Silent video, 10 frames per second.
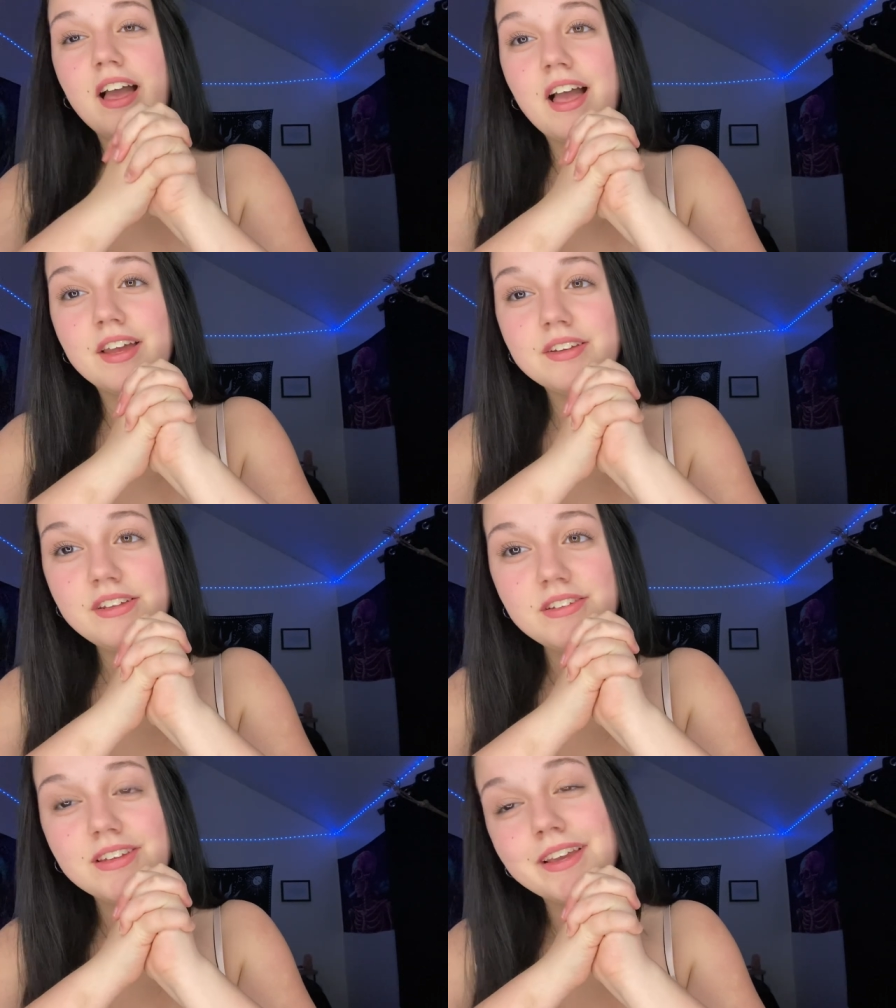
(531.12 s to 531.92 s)
i
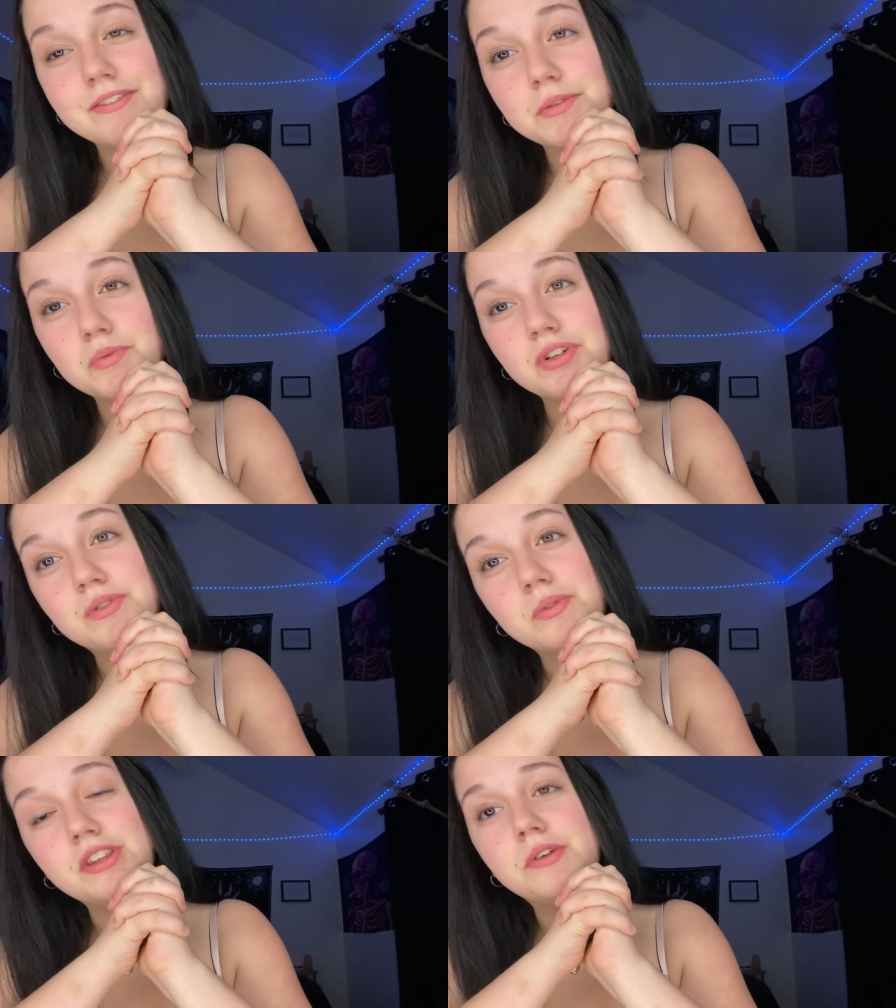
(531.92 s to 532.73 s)
need to have some words
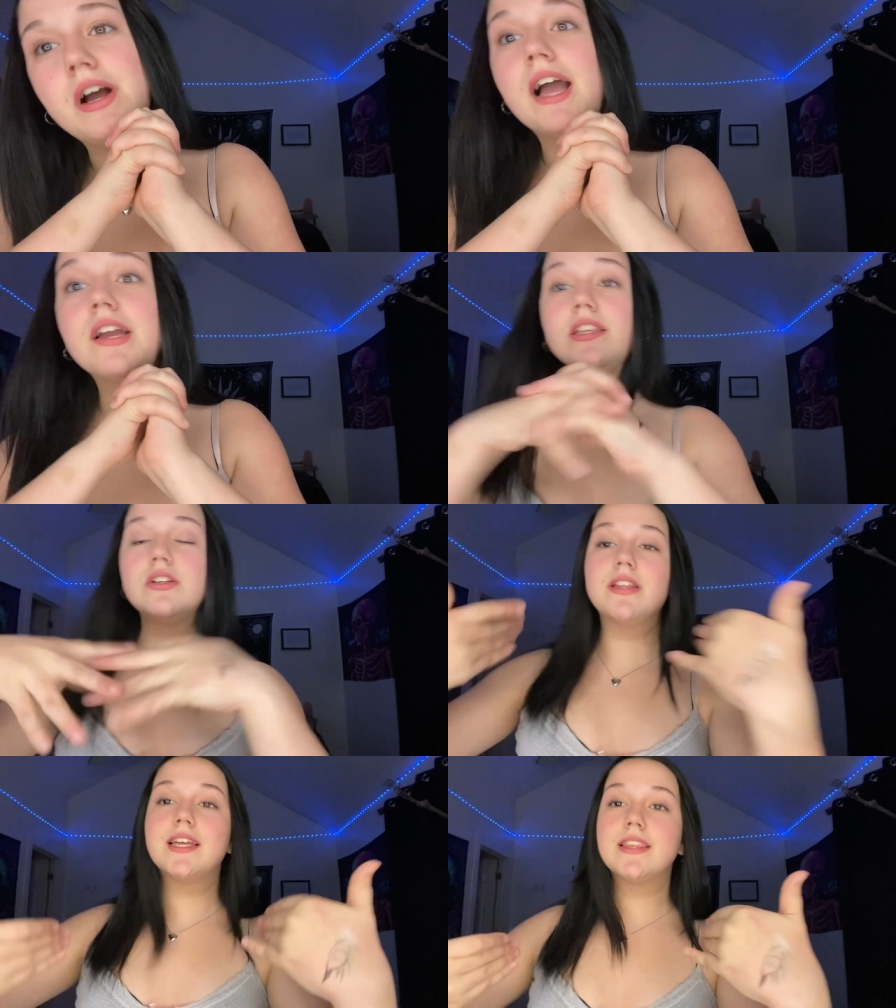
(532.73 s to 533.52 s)
with you. I can
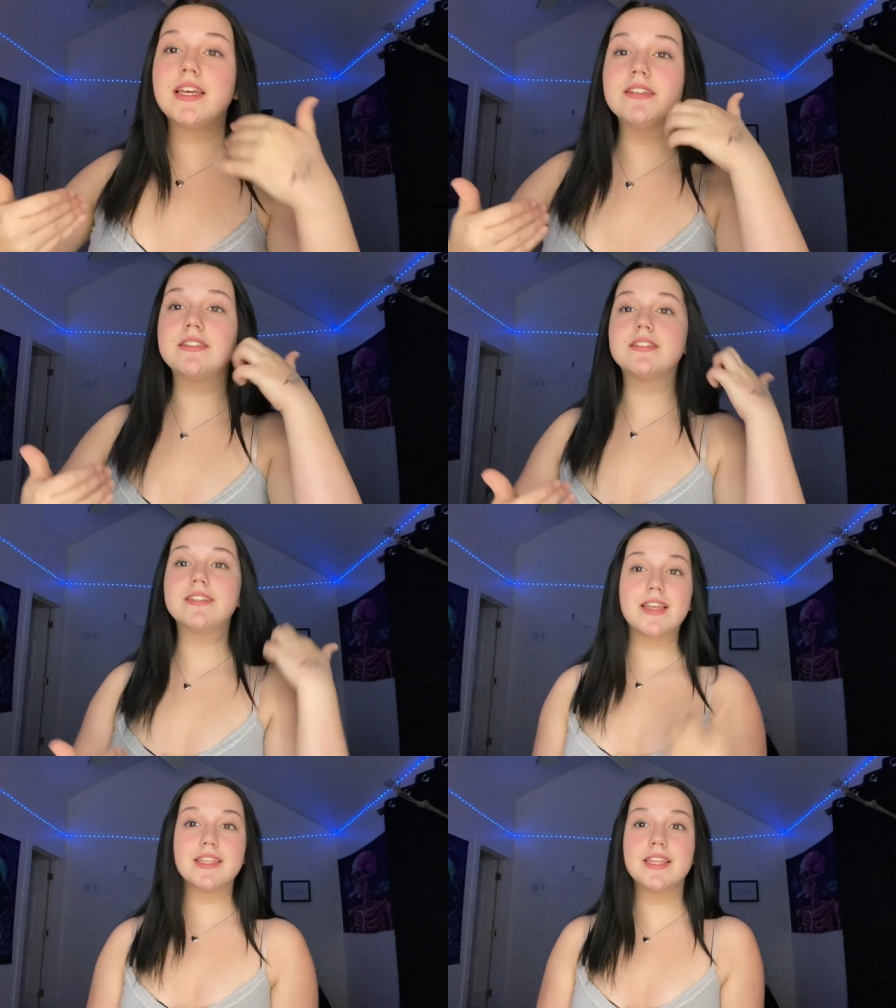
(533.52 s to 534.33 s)
look like this
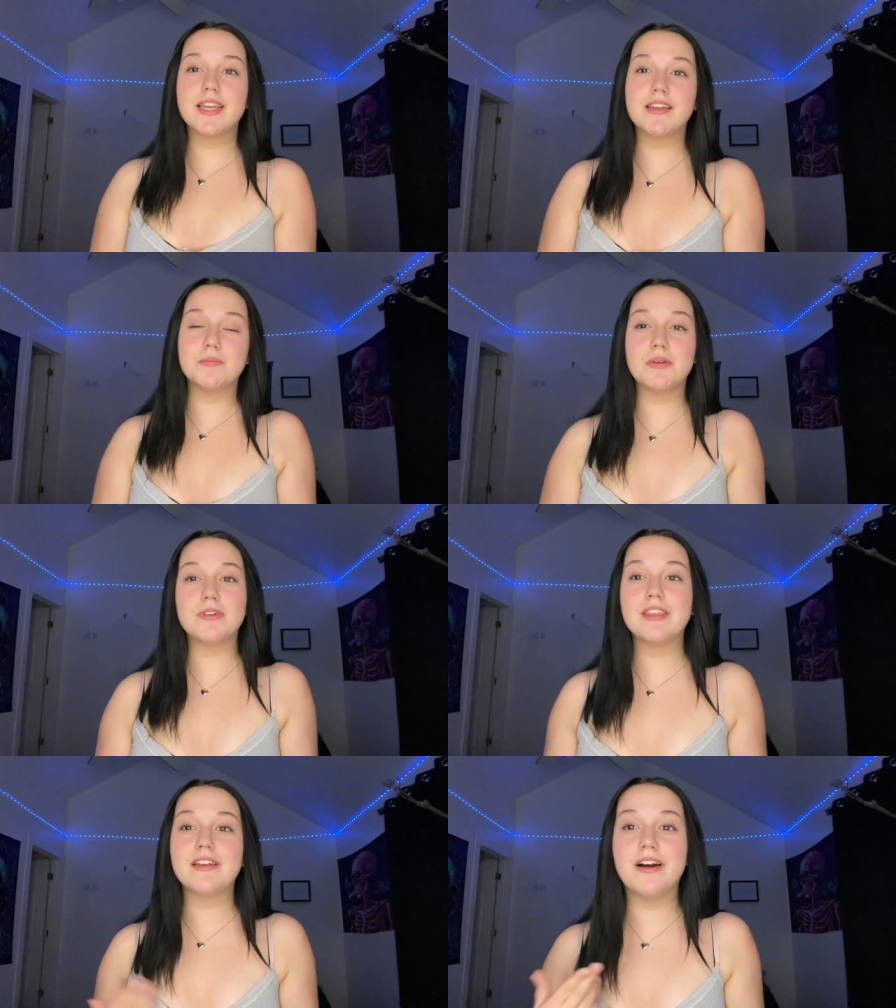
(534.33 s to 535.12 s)
and like be
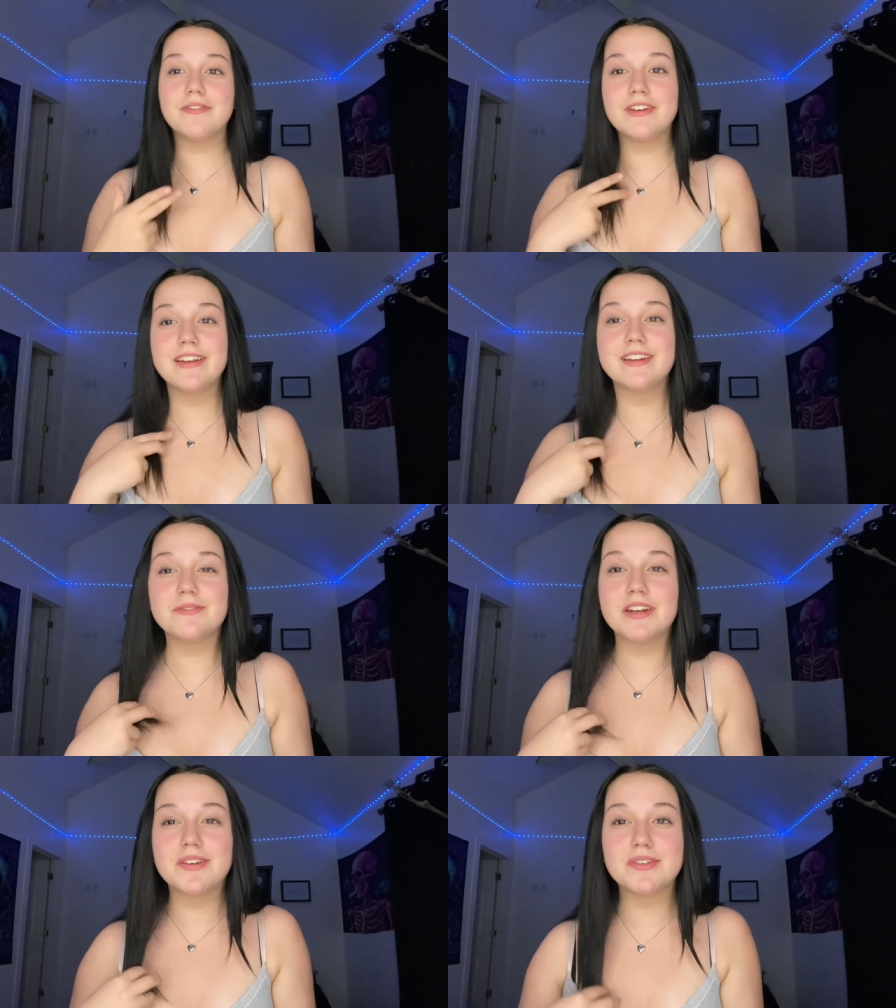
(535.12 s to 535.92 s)
really confident and
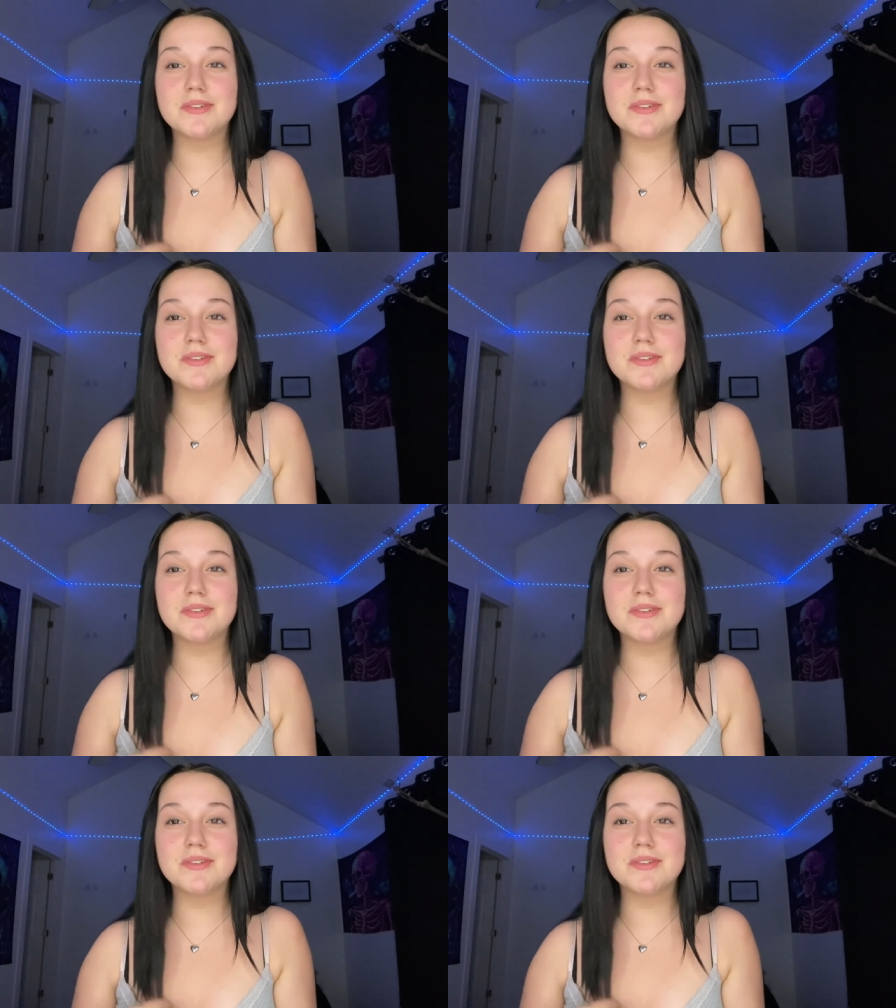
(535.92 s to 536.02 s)
whatever.